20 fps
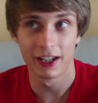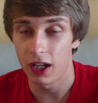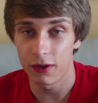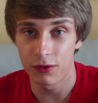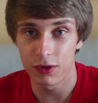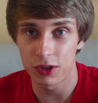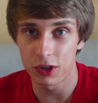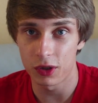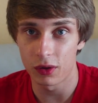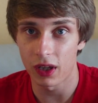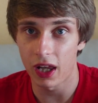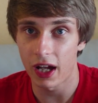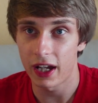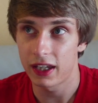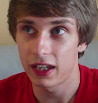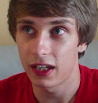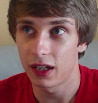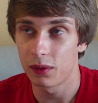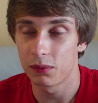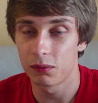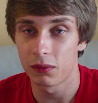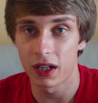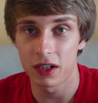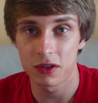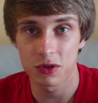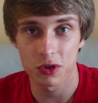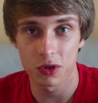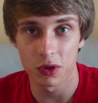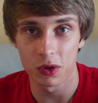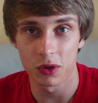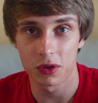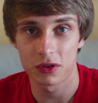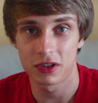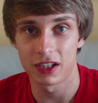If you do like it, make sure